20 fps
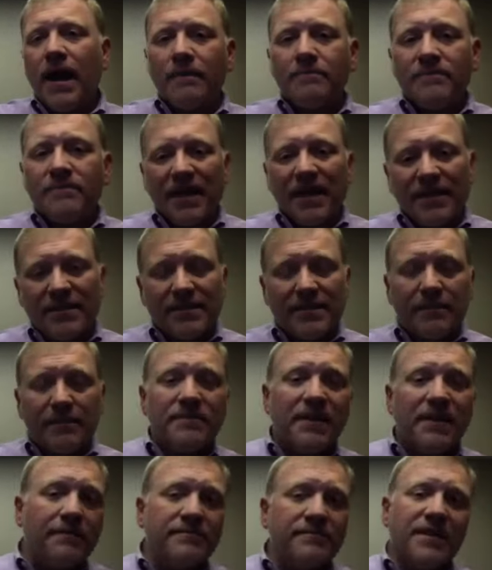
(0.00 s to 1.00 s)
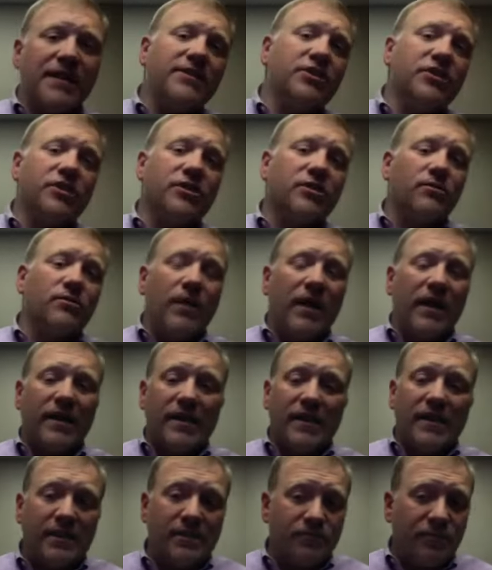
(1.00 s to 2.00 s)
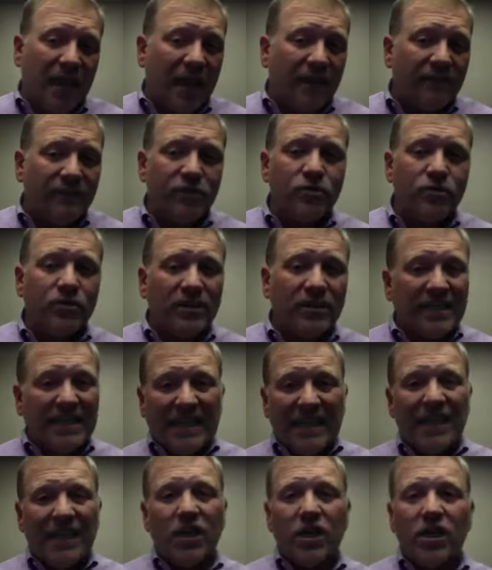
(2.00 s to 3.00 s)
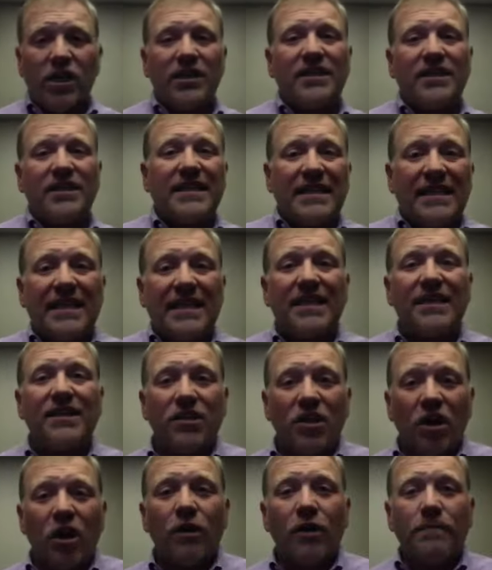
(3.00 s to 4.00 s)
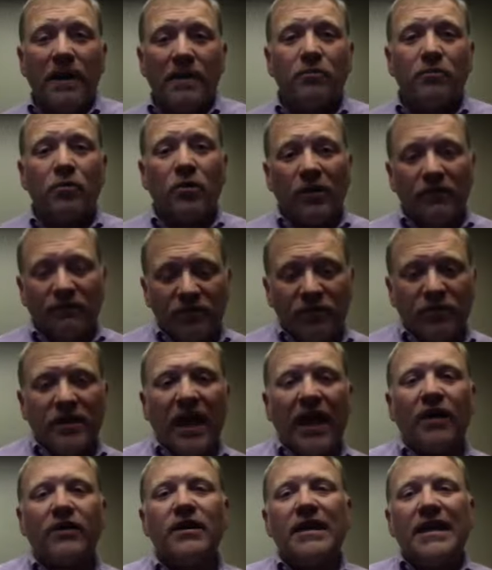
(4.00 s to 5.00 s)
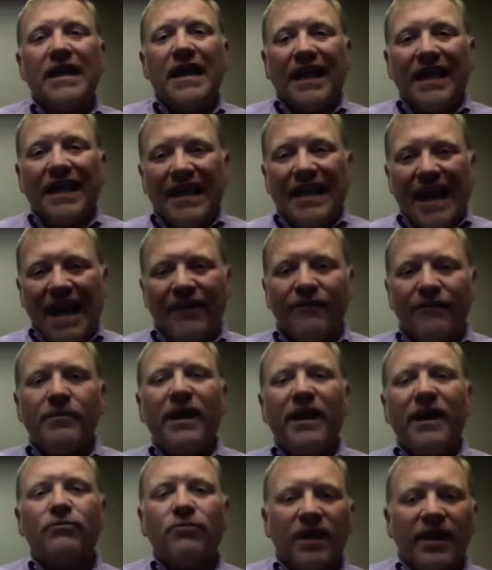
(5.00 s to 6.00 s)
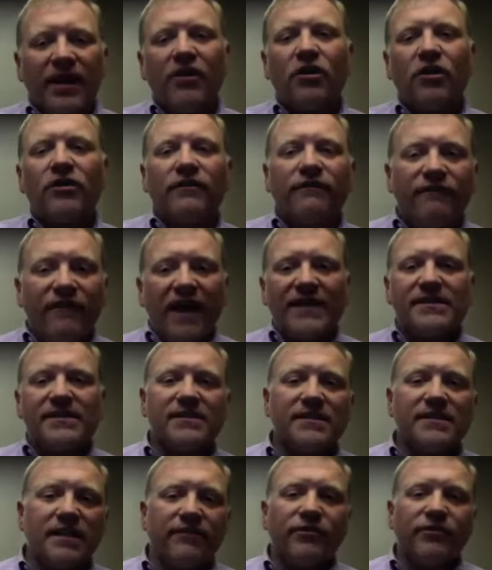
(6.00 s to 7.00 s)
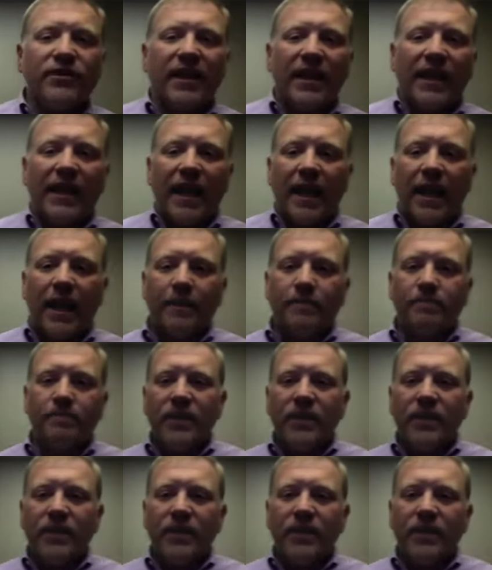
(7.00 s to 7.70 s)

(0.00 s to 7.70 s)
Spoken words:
Yet sometimes that's just the way it is. We have to do it to get our paperwork filled out and get everybody running on the fastest level they can.